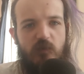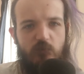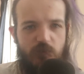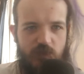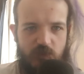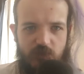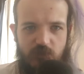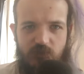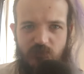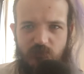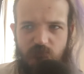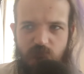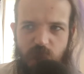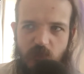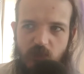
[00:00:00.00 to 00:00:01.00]
which is
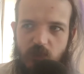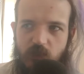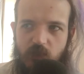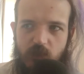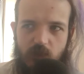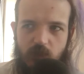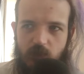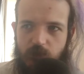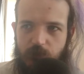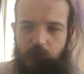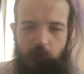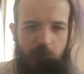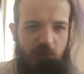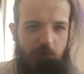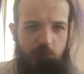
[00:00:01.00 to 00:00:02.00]

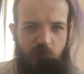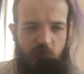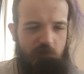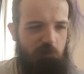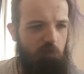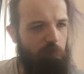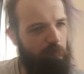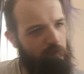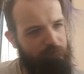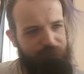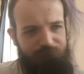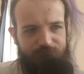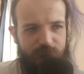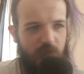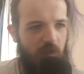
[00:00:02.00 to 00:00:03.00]
a bit hypocritical, but
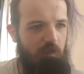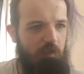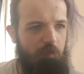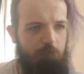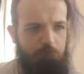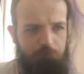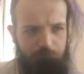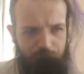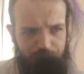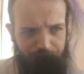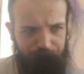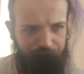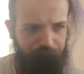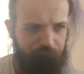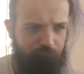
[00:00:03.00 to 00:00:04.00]
I don't know.
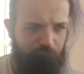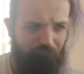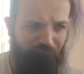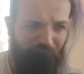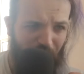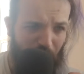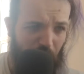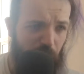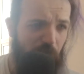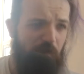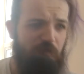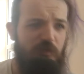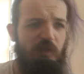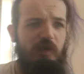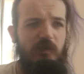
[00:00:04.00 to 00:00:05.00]

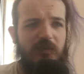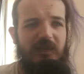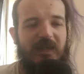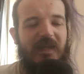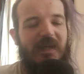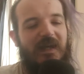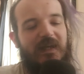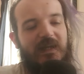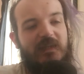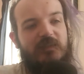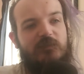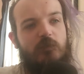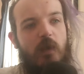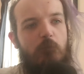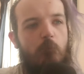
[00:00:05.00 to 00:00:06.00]
Wrathchild,
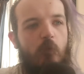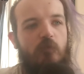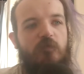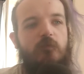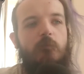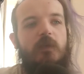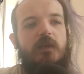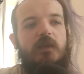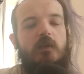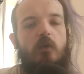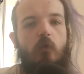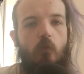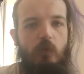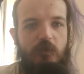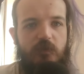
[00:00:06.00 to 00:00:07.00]
I'm more familiar
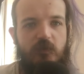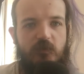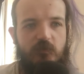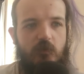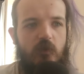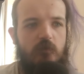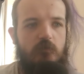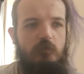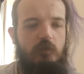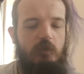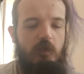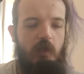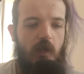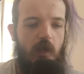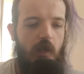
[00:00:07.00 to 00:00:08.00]
with the song.
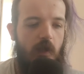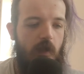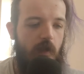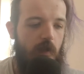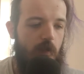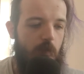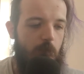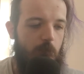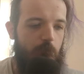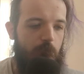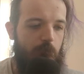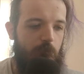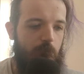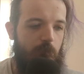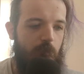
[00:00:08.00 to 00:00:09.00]

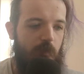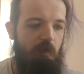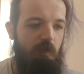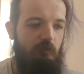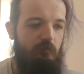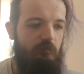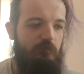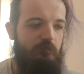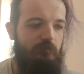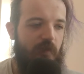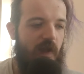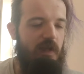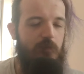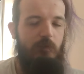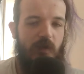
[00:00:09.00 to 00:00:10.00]
If
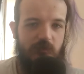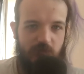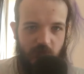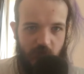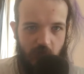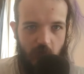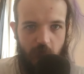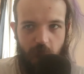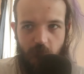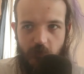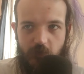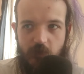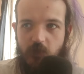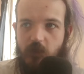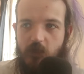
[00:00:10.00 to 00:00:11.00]
any band's going to cover
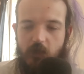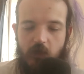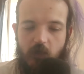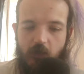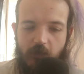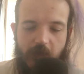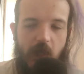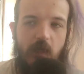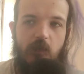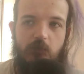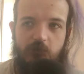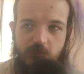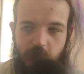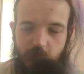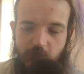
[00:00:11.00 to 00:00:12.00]
it,
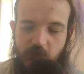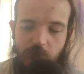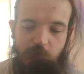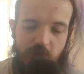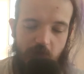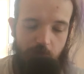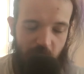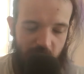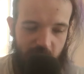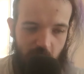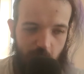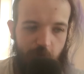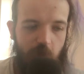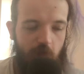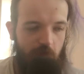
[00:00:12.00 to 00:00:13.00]
Gallows is always going to be the best
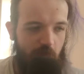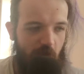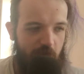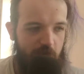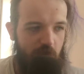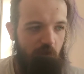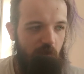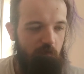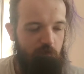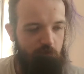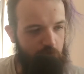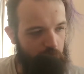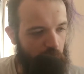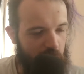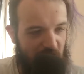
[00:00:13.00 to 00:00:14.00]
cover of Wrathchild.
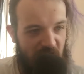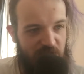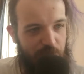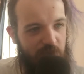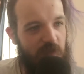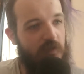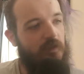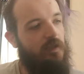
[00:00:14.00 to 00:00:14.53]
Do not at me.